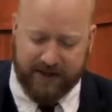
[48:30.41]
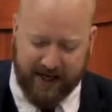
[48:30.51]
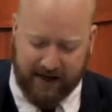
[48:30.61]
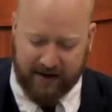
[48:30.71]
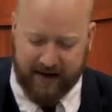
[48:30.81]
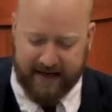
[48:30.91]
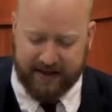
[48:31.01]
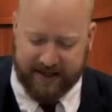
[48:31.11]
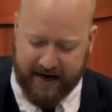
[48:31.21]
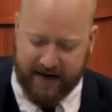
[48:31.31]
particularly
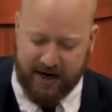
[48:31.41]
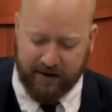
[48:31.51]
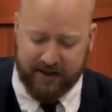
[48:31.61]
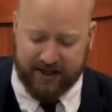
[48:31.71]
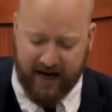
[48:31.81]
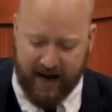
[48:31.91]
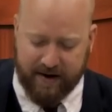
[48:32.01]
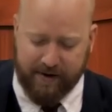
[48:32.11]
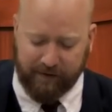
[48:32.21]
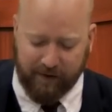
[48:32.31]
in sending your
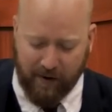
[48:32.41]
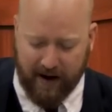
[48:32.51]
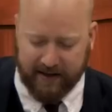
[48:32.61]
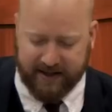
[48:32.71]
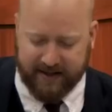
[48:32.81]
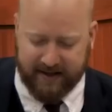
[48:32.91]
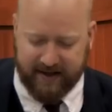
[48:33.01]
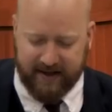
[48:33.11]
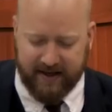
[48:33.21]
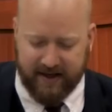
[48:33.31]
Son for us,
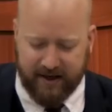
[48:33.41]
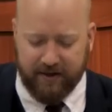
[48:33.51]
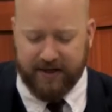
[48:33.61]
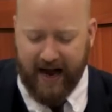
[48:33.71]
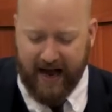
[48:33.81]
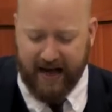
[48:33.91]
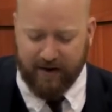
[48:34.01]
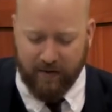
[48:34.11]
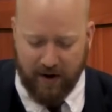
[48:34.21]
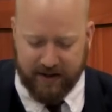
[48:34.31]
who
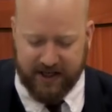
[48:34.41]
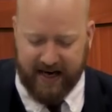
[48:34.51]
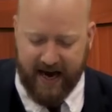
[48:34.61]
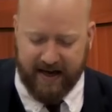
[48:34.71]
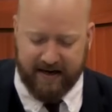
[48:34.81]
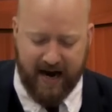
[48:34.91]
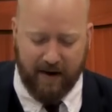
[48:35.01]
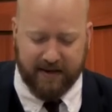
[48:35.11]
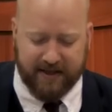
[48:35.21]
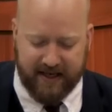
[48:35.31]
died and rose again and
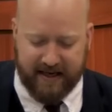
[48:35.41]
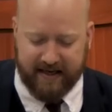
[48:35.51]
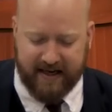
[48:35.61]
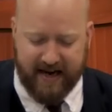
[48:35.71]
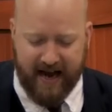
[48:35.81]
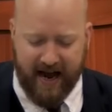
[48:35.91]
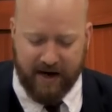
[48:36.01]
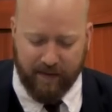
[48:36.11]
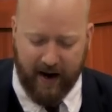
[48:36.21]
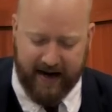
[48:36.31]
now is seated
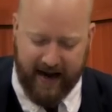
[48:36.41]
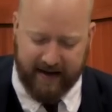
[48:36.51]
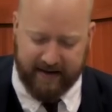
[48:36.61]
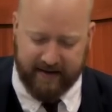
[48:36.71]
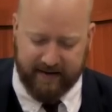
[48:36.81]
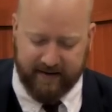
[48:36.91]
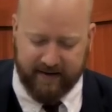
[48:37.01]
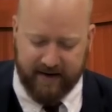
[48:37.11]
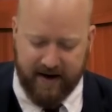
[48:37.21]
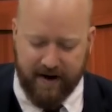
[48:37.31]
at your right hand.
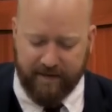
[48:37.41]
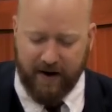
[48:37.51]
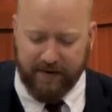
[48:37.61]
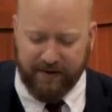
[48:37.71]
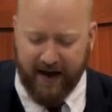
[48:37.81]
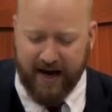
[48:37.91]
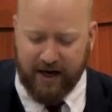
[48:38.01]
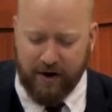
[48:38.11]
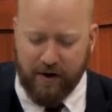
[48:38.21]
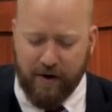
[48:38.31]
Father,
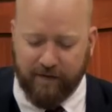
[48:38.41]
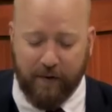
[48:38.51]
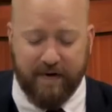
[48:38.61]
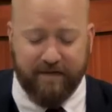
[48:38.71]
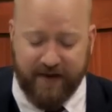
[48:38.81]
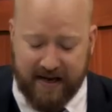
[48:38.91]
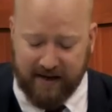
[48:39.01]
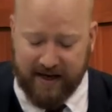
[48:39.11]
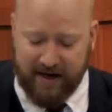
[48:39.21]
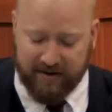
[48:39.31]
thank you for
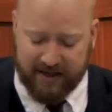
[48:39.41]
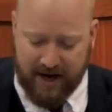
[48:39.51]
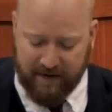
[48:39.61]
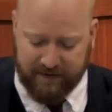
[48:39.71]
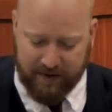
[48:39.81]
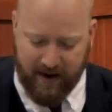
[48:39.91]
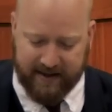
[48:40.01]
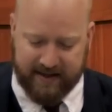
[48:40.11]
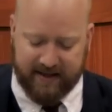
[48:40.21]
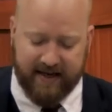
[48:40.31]
revealing yourself to
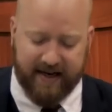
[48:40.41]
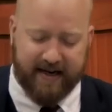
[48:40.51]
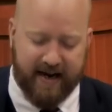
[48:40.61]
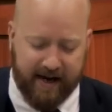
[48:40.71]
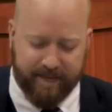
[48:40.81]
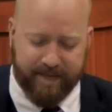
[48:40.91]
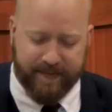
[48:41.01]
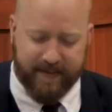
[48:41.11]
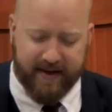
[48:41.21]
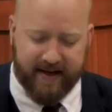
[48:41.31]
us in him